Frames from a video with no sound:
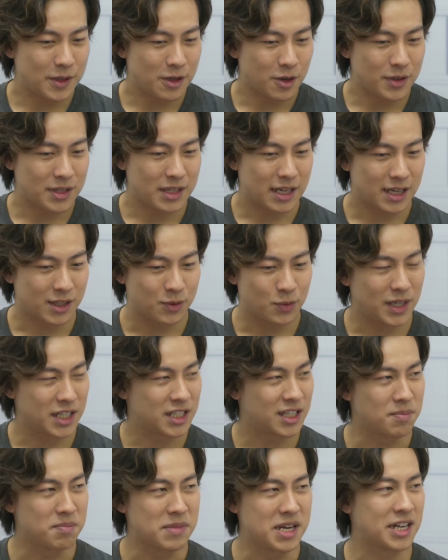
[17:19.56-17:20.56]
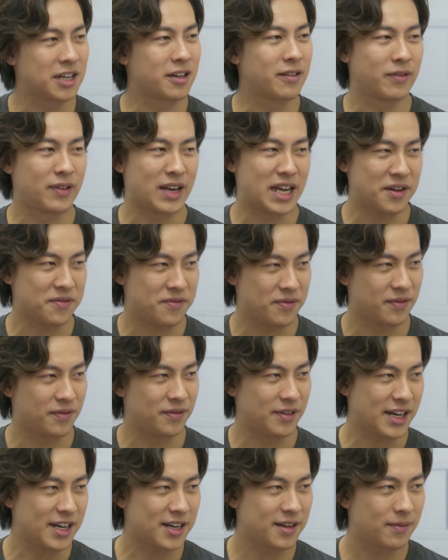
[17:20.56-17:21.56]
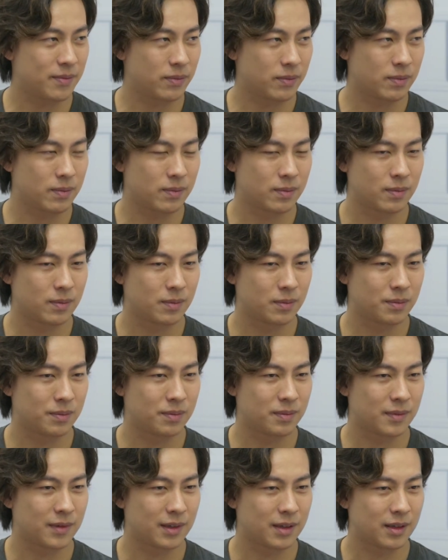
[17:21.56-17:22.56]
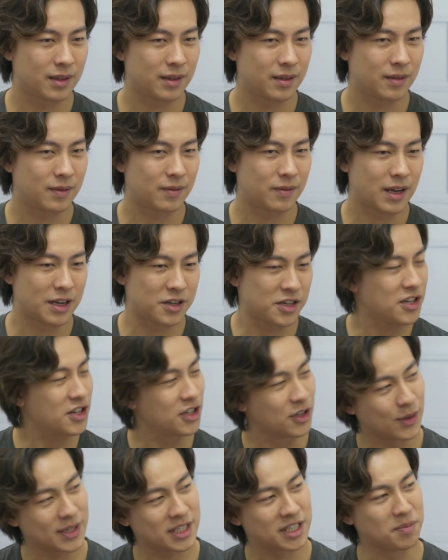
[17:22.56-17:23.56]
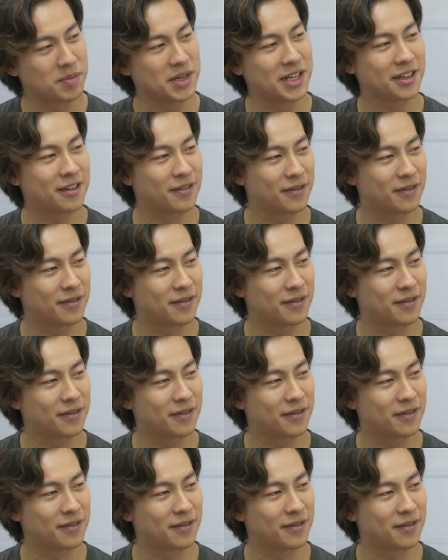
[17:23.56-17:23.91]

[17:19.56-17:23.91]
always ask, what is the meaning of life, right? Actually, you know what's the meaning